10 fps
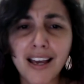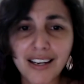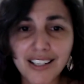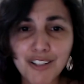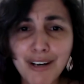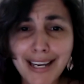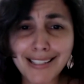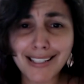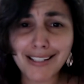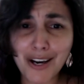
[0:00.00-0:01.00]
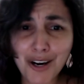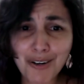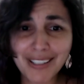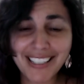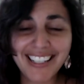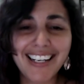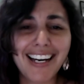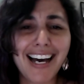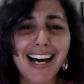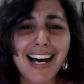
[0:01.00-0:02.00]
Crazy, no?
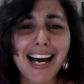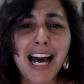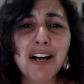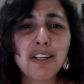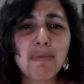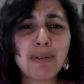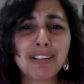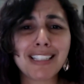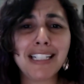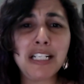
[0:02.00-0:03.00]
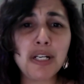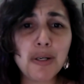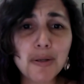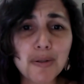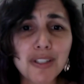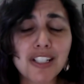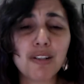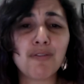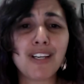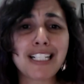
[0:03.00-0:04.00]
How do you build canoes to
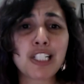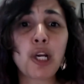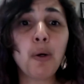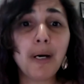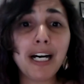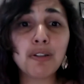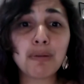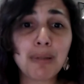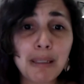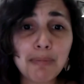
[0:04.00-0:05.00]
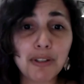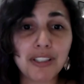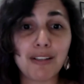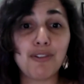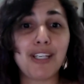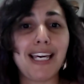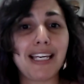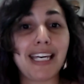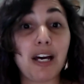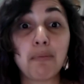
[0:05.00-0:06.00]
fit 200 people if you can't
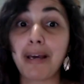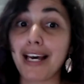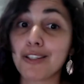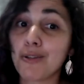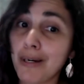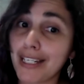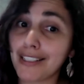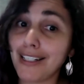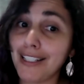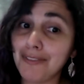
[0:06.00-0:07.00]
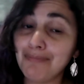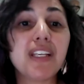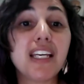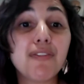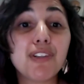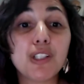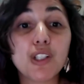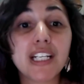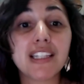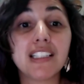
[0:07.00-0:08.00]
count past 20, huh? If you
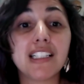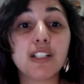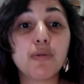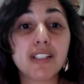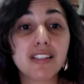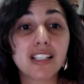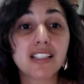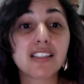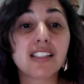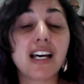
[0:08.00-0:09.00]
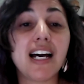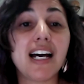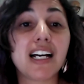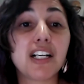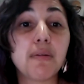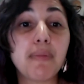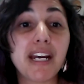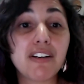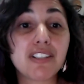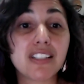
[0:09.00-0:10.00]
look at the linguistics
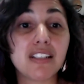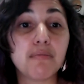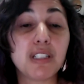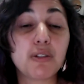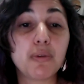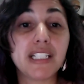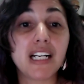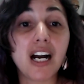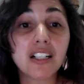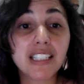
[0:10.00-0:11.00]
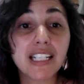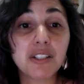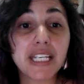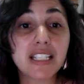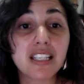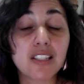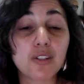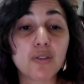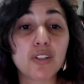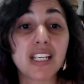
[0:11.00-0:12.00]
comparison between our Taíno
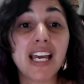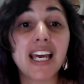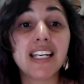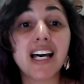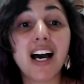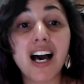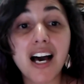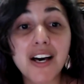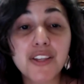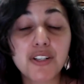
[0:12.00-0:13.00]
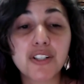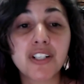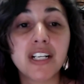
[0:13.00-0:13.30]
ancestors and other